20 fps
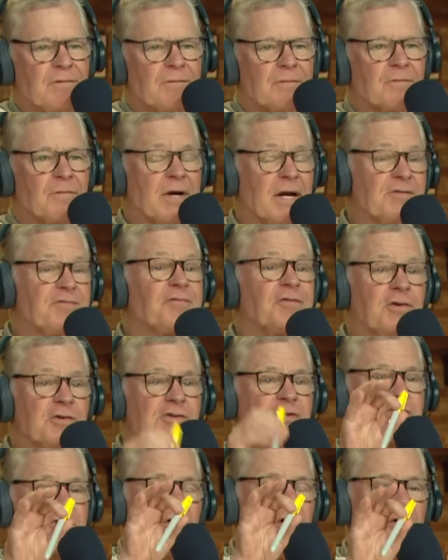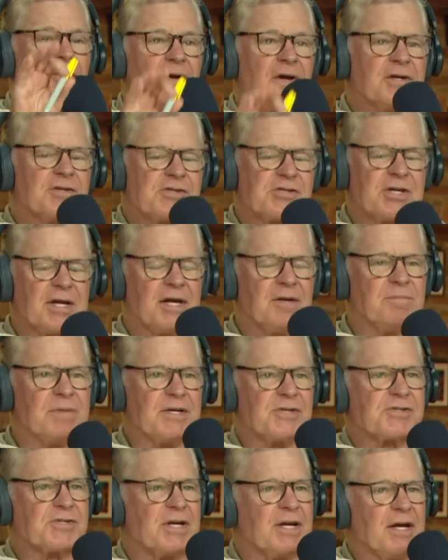When I first saw it on C N
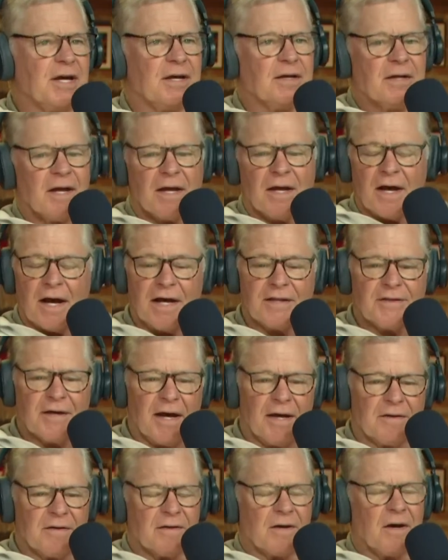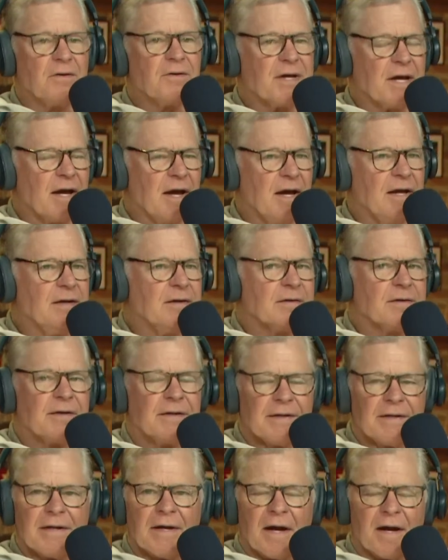B C, I thought, okay,
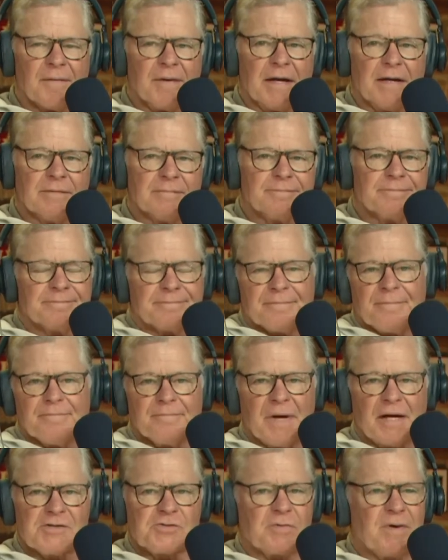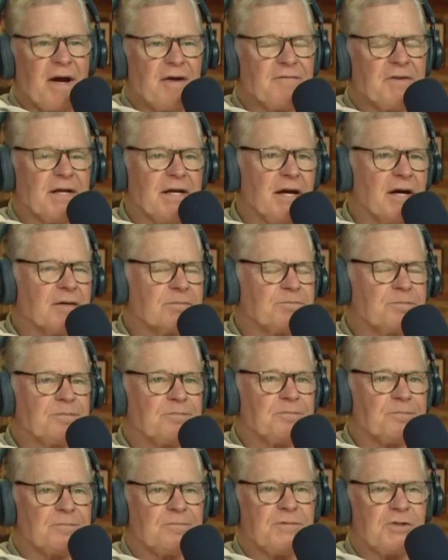I mean, might as well have the uh,
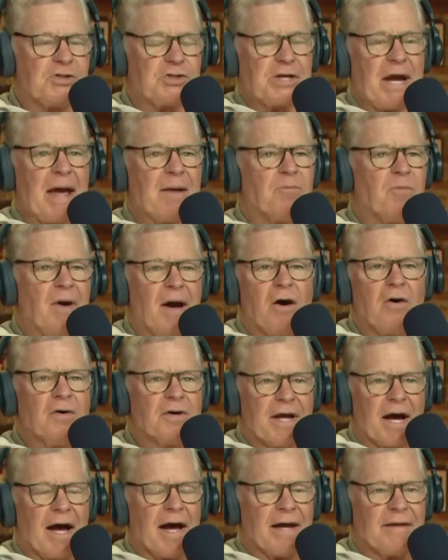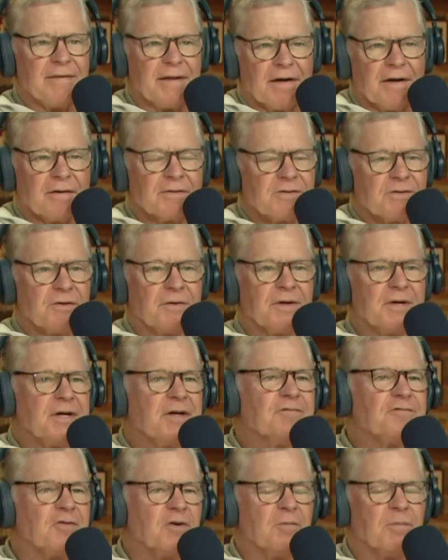ShamWow guy there doing an
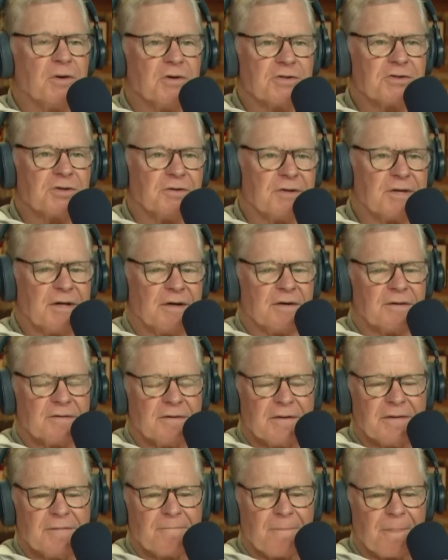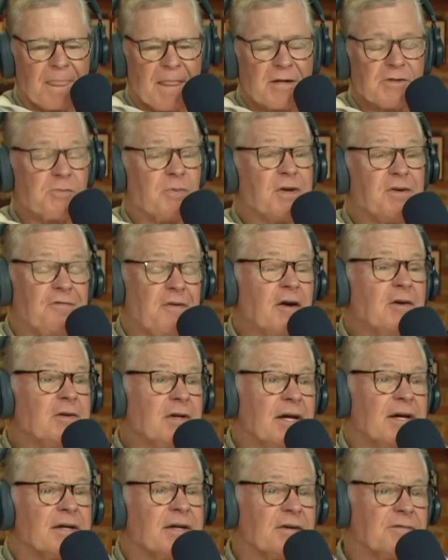infomercial here. That's what it felt
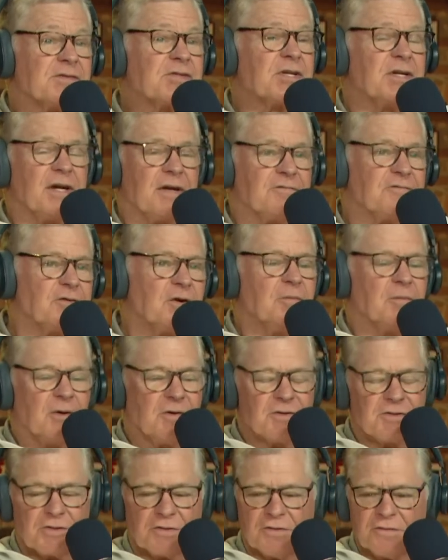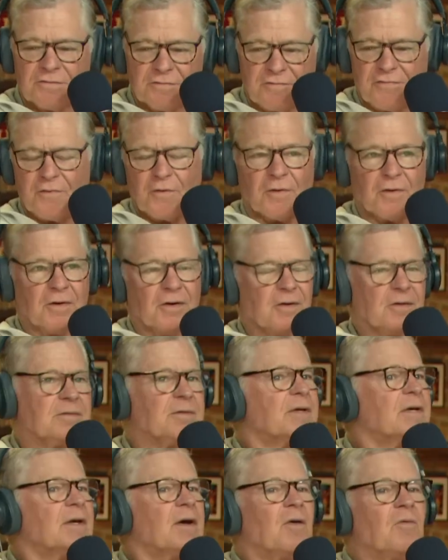like. It was an infomercial for
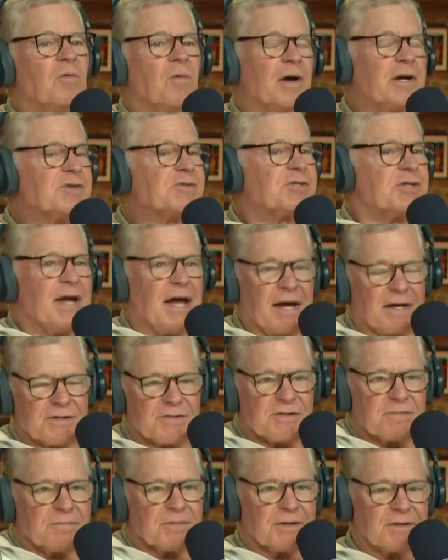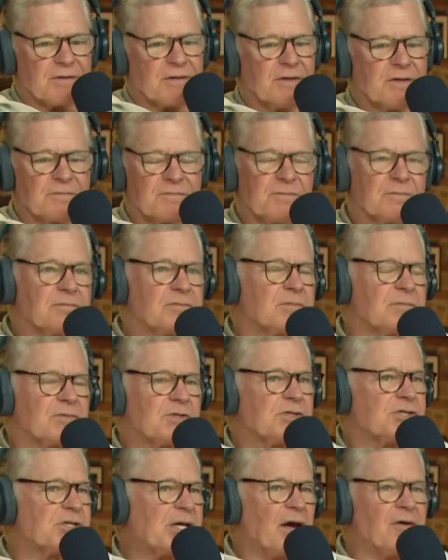what is next with the
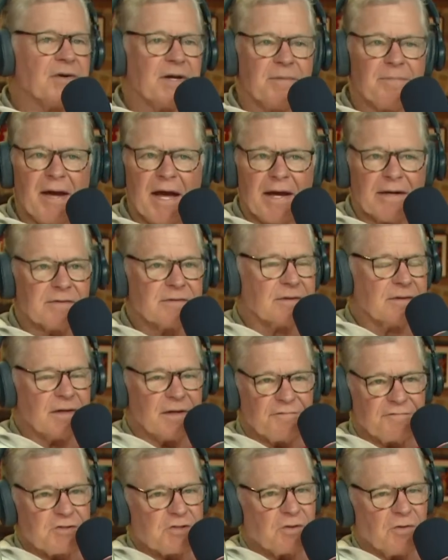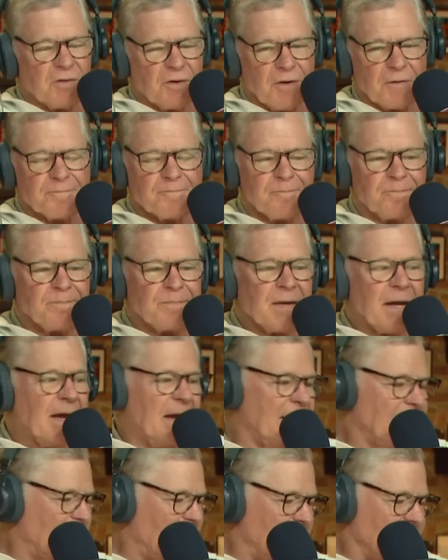Saudi-backed Live Tour.
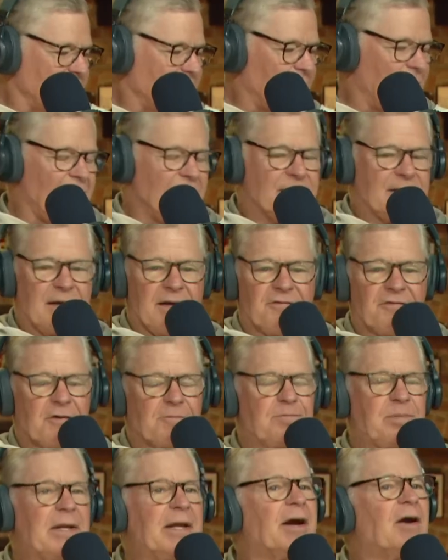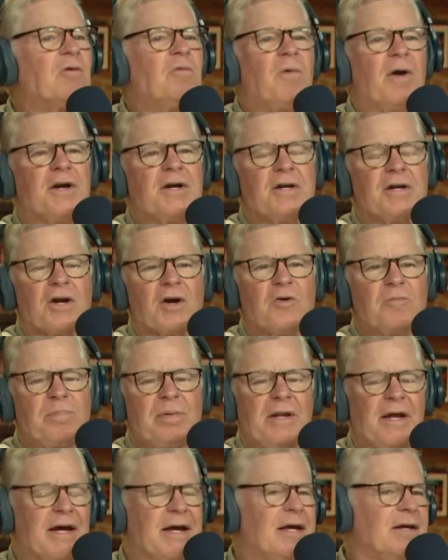And if a player wanted to go
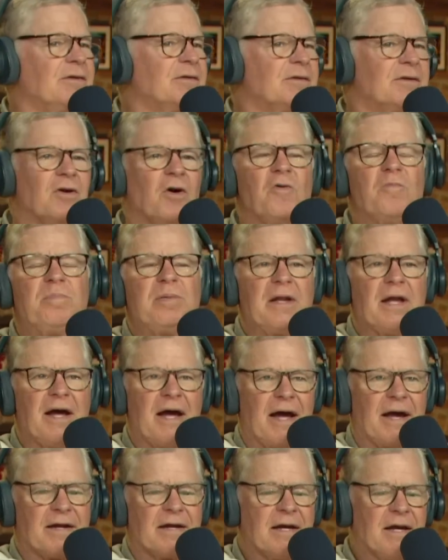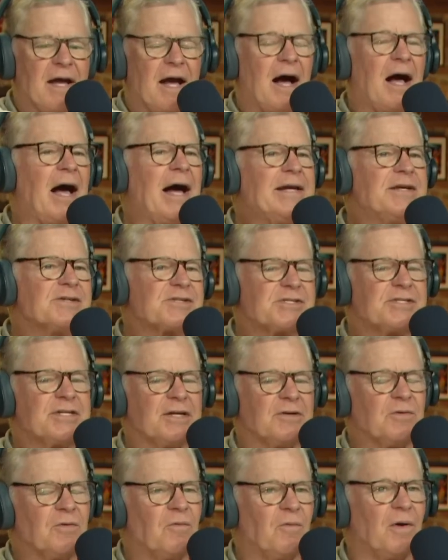play, go play. I just
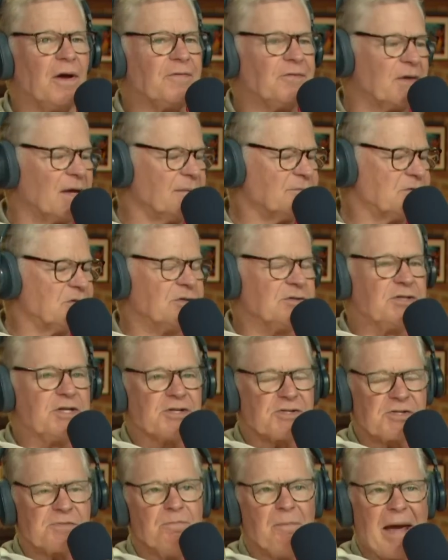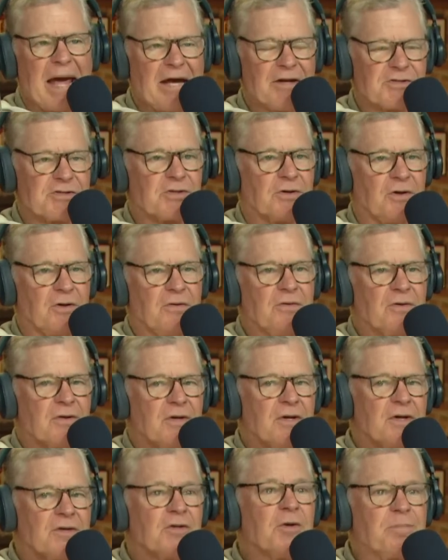didn't want them to dismantle
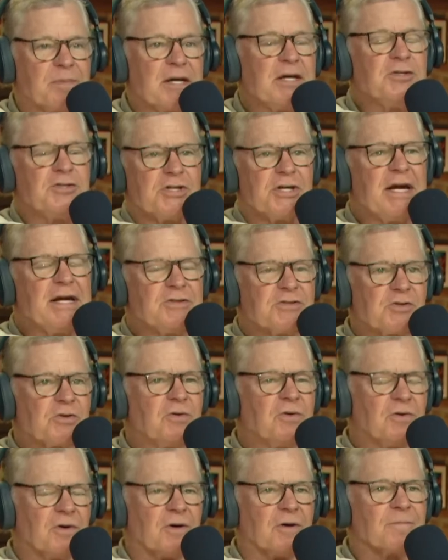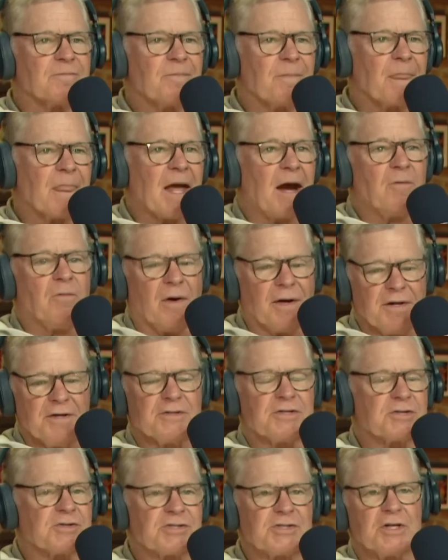the P G A Tour. I
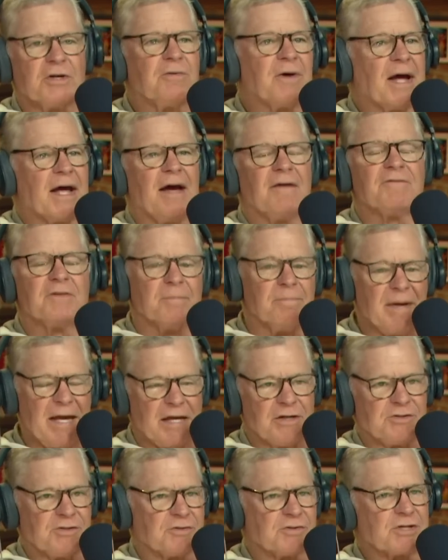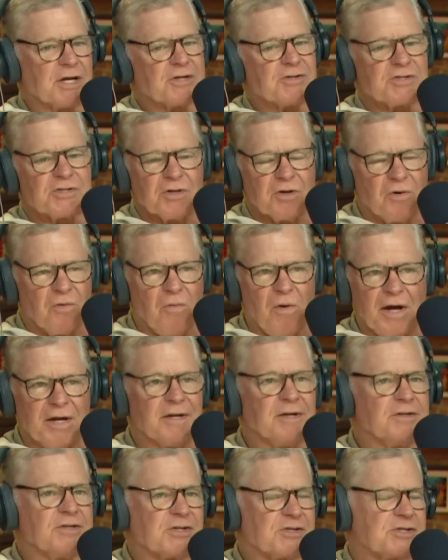wanted to still have the majors. I still
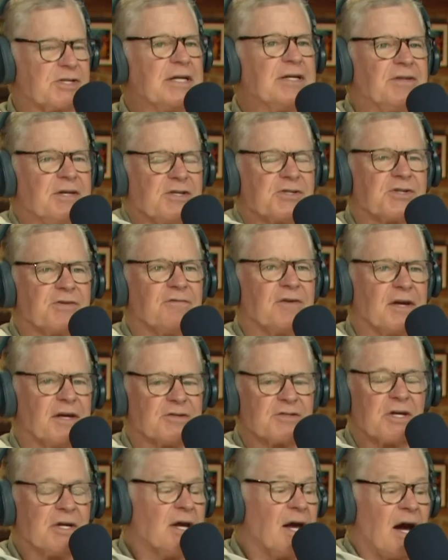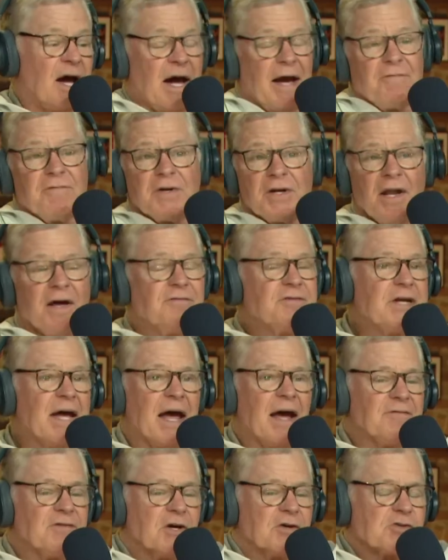wanted to see these events. I would love to
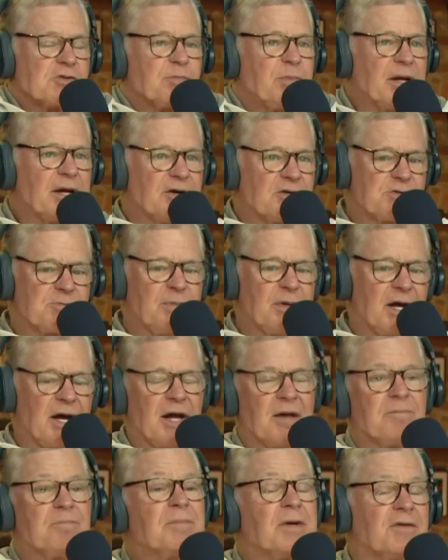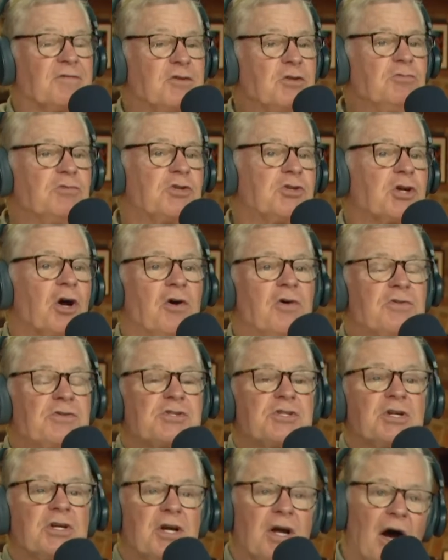have those players play. But if you
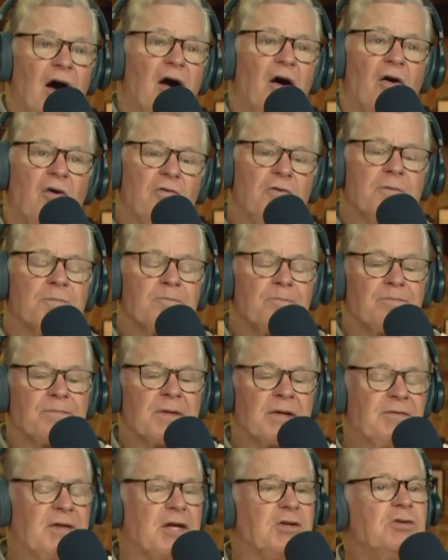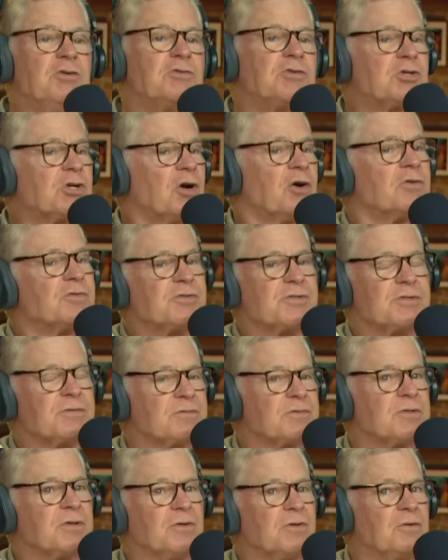chose to go, then you chose
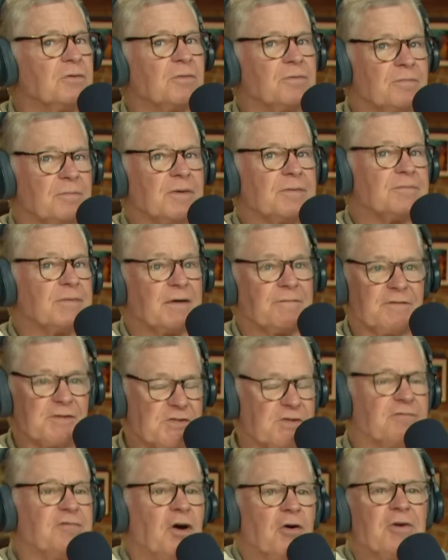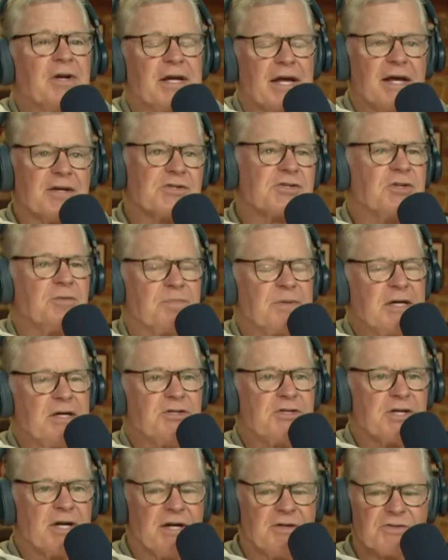to, it was a vote against the P
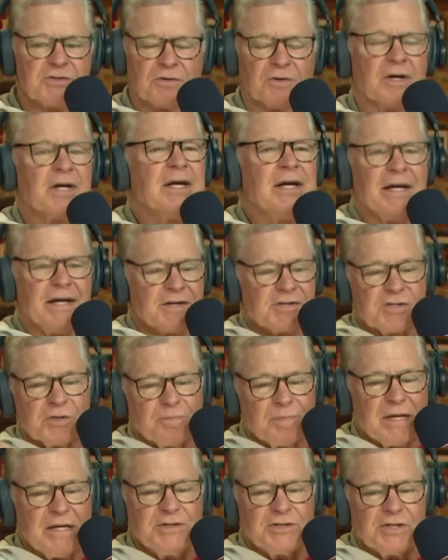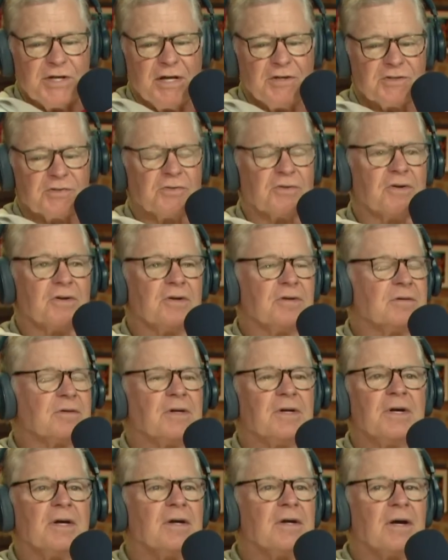G A Tour. Is the P G A Tour
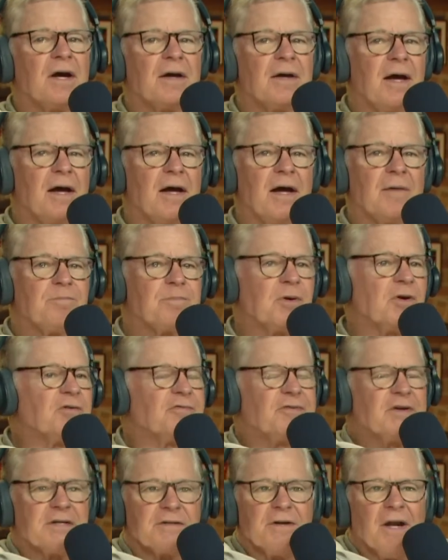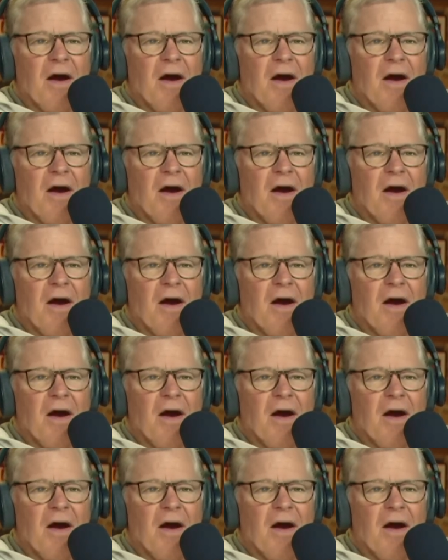uh, perfect?